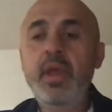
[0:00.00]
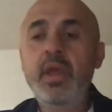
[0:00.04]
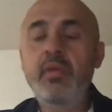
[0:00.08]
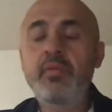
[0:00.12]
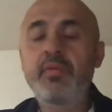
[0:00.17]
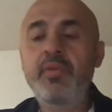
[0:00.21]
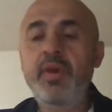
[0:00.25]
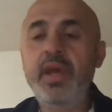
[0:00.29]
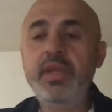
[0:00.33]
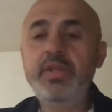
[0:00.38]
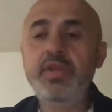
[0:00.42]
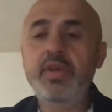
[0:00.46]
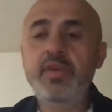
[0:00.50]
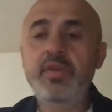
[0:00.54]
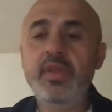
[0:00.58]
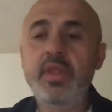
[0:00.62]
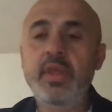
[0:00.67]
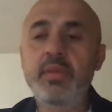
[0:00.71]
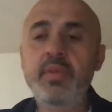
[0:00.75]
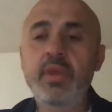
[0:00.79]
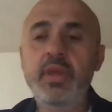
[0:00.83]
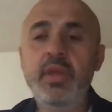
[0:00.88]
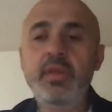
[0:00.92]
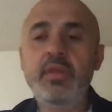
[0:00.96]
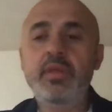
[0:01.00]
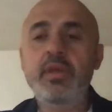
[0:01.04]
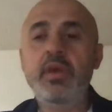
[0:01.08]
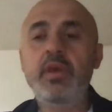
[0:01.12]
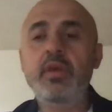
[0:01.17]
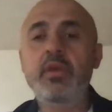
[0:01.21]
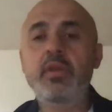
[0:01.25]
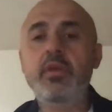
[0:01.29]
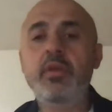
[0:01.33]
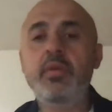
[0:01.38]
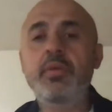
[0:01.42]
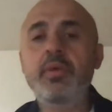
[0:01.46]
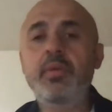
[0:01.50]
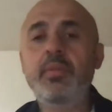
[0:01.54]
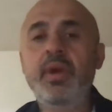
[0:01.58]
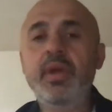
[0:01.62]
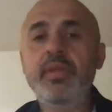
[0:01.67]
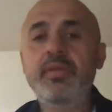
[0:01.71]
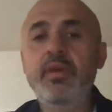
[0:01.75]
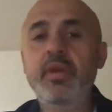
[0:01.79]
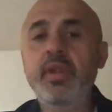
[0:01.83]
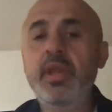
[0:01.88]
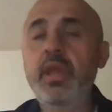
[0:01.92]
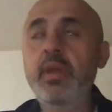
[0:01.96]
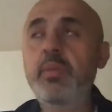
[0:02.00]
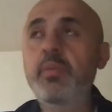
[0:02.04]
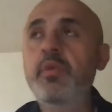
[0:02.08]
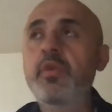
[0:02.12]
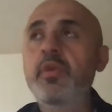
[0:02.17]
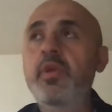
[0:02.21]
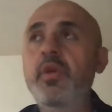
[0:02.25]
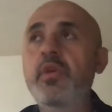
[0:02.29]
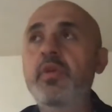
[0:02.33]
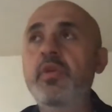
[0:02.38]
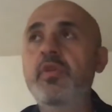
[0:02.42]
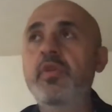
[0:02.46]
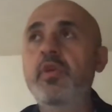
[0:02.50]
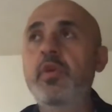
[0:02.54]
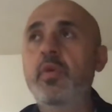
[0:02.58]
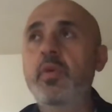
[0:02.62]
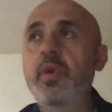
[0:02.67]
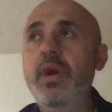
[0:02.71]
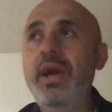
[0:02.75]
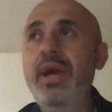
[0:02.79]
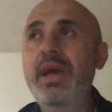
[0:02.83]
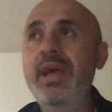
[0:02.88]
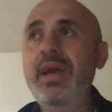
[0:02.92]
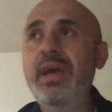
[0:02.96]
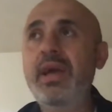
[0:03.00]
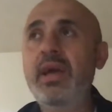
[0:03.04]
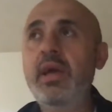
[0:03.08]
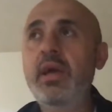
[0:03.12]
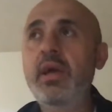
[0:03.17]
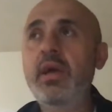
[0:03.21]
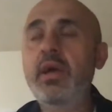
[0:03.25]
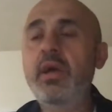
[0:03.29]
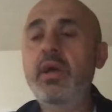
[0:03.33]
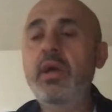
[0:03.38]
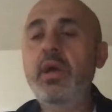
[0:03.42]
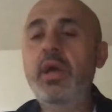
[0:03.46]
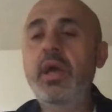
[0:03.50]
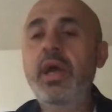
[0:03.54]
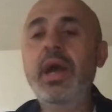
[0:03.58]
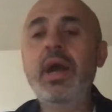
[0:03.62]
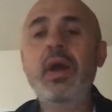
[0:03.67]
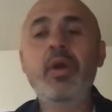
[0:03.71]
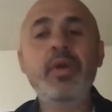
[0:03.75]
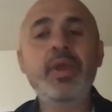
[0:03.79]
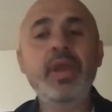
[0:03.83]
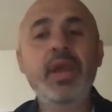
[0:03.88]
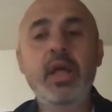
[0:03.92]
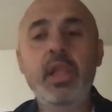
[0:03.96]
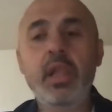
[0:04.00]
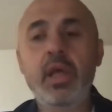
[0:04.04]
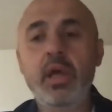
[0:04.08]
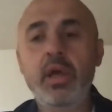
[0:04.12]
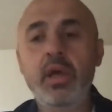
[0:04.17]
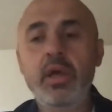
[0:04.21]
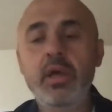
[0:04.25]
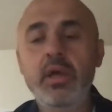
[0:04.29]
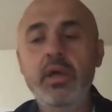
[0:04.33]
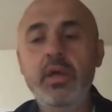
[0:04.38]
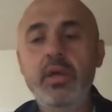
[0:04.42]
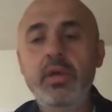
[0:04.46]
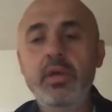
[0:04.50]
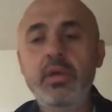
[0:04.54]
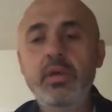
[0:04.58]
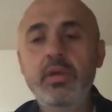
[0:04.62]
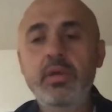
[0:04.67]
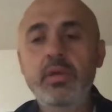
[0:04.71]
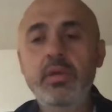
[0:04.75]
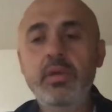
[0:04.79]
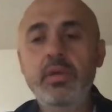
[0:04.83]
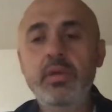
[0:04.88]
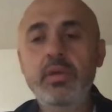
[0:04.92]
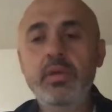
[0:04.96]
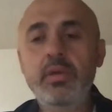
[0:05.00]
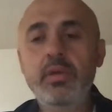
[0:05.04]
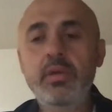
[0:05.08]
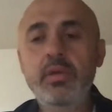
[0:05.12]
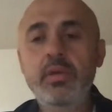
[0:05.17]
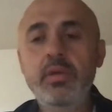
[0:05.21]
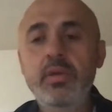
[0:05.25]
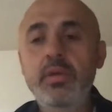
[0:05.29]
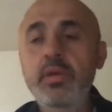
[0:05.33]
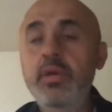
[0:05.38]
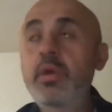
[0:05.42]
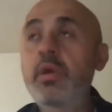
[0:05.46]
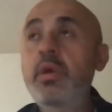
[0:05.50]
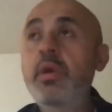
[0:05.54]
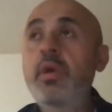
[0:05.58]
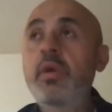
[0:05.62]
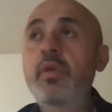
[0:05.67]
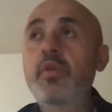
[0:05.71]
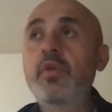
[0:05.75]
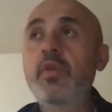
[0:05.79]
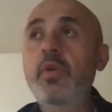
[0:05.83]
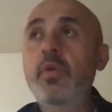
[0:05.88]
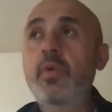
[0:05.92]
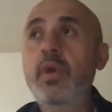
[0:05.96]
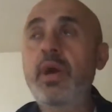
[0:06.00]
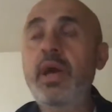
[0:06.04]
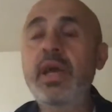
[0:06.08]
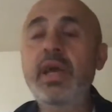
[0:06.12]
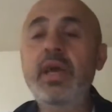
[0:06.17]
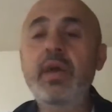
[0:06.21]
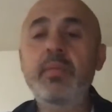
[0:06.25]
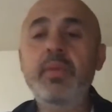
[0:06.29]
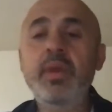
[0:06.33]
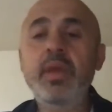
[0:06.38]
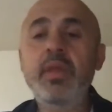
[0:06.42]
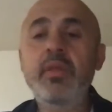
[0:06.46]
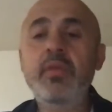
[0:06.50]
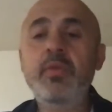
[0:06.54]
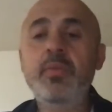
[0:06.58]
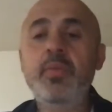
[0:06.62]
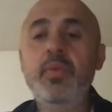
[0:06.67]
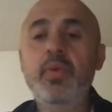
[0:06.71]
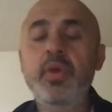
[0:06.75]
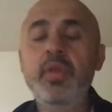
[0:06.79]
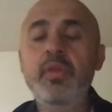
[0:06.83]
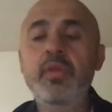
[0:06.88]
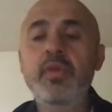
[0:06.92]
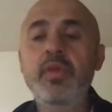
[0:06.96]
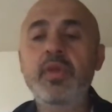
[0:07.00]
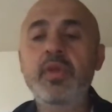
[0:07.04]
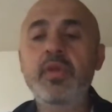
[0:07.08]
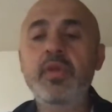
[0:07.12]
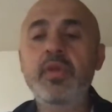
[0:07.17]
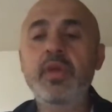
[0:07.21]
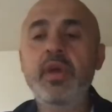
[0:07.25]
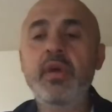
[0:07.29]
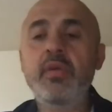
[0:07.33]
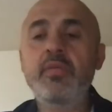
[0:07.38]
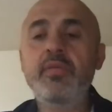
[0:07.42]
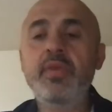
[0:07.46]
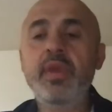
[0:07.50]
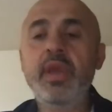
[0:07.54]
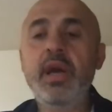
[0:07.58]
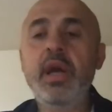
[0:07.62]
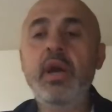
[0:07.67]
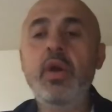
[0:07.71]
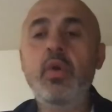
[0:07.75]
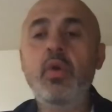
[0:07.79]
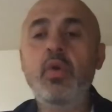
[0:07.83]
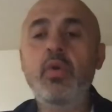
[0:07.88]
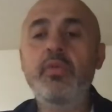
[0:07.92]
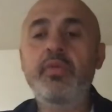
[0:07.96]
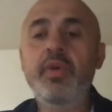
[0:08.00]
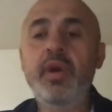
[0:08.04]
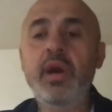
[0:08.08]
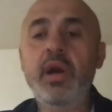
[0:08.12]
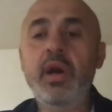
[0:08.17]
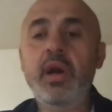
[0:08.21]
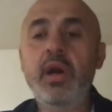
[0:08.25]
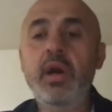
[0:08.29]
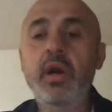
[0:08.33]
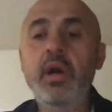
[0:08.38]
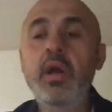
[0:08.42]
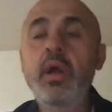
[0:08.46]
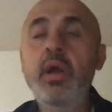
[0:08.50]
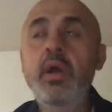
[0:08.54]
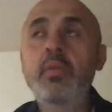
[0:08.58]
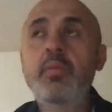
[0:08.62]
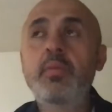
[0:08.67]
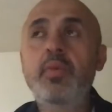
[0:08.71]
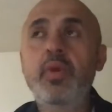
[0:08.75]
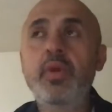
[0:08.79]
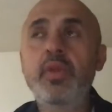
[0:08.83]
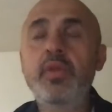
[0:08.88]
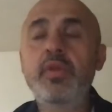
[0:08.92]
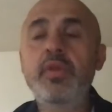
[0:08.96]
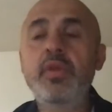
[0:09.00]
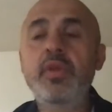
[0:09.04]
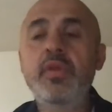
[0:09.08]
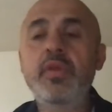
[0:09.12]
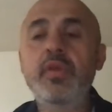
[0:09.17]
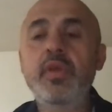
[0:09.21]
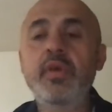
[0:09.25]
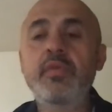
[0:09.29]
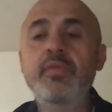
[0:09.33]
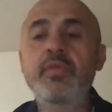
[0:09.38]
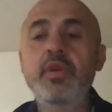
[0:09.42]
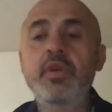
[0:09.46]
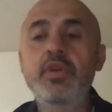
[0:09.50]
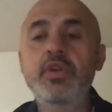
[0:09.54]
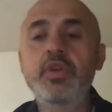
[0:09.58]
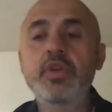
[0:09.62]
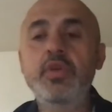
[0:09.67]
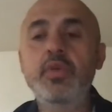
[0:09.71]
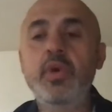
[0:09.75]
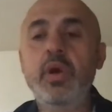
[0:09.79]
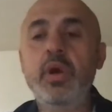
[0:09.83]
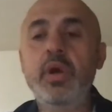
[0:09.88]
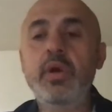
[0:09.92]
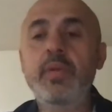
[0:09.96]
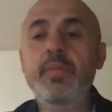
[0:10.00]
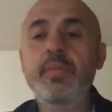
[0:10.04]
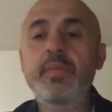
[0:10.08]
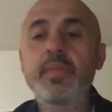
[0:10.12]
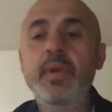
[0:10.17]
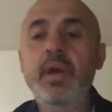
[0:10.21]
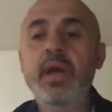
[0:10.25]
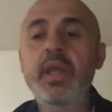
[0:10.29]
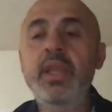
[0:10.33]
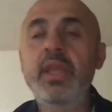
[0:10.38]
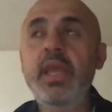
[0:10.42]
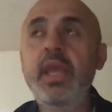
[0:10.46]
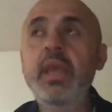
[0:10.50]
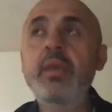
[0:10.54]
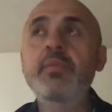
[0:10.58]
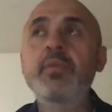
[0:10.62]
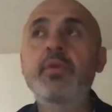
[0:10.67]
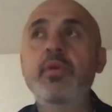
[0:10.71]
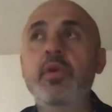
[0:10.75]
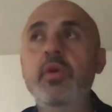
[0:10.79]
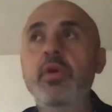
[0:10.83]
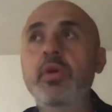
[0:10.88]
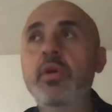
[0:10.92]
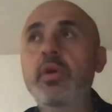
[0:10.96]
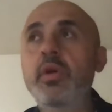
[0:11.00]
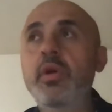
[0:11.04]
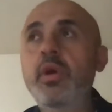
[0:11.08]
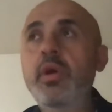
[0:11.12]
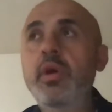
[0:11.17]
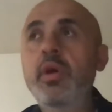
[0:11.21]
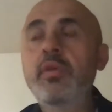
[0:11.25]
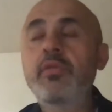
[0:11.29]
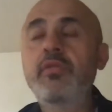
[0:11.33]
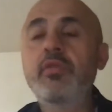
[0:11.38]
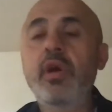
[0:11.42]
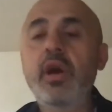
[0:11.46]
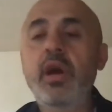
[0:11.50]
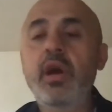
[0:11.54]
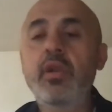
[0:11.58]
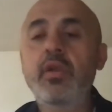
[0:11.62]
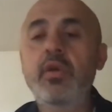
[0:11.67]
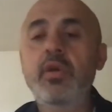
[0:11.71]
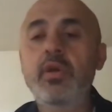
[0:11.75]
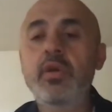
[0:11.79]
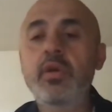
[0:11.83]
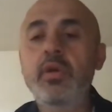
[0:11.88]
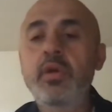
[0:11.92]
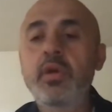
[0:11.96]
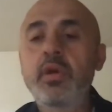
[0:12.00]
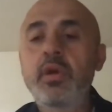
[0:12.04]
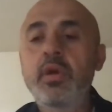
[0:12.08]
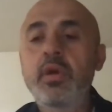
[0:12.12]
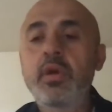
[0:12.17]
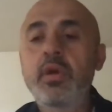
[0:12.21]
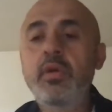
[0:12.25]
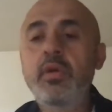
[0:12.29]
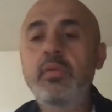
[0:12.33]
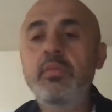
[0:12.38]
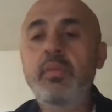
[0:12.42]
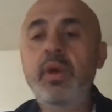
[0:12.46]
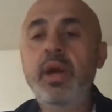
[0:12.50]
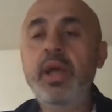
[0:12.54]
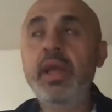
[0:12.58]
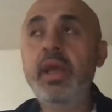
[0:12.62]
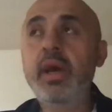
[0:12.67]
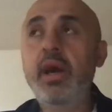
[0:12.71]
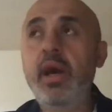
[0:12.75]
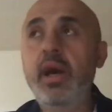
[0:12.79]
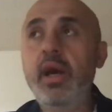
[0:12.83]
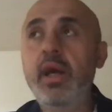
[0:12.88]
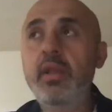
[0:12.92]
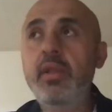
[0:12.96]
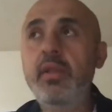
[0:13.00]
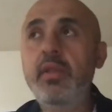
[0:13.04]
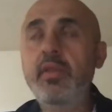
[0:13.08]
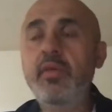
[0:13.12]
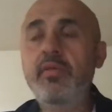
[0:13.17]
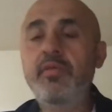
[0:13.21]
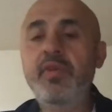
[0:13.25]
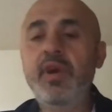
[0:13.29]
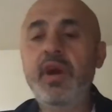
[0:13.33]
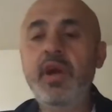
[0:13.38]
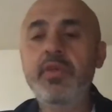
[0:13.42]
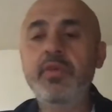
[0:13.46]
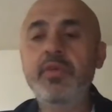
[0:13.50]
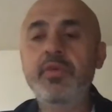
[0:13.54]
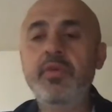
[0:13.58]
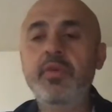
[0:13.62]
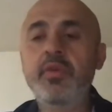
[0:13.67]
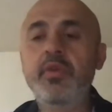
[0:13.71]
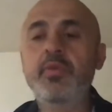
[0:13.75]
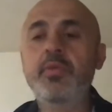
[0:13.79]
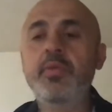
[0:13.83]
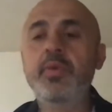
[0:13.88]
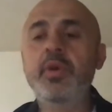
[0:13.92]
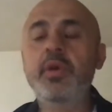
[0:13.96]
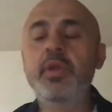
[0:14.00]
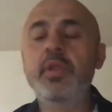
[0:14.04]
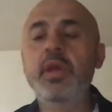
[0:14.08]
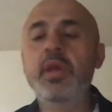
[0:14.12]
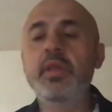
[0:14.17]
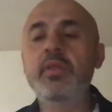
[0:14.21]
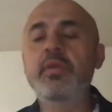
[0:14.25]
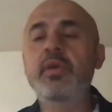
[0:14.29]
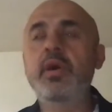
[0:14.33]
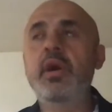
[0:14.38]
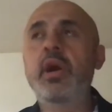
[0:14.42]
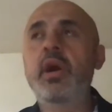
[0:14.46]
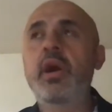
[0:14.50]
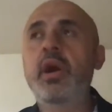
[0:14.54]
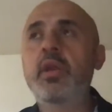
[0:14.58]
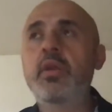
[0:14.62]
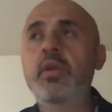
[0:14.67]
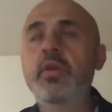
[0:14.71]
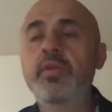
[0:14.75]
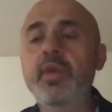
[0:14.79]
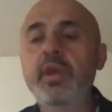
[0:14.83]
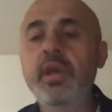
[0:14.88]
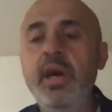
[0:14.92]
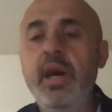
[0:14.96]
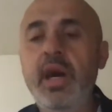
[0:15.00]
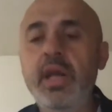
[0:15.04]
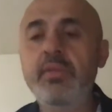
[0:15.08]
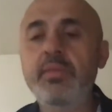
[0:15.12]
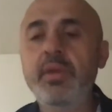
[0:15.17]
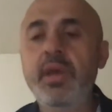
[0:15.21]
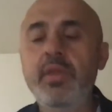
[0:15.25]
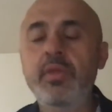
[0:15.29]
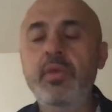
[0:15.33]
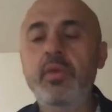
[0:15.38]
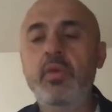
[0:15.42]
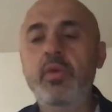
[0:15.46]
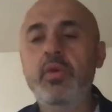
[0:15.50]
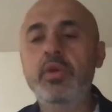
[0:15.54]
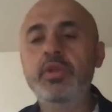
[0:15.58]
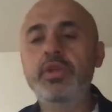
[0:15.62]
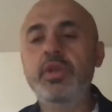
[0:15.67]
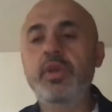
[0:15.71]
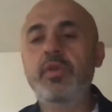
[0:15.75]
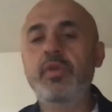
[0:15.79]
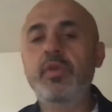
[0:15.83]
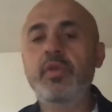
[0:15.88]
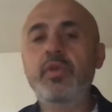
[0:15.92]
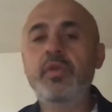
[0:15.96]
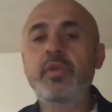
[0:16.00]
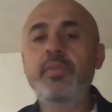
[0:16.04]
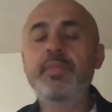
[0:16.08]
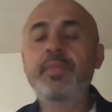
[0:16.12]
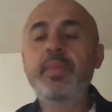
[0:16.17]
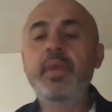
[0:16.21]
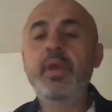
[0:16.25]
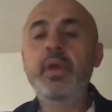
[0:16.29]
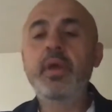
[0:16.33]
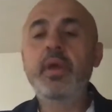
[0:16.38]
In fact, just let me tell you a little bit about their names. Saraya, Ariella. Saraya means princess of Yahovah, princess of Yeshua. I named her to honor my God, the Father, Son, and Spirit, and to honor the God man, the Lord Jesus.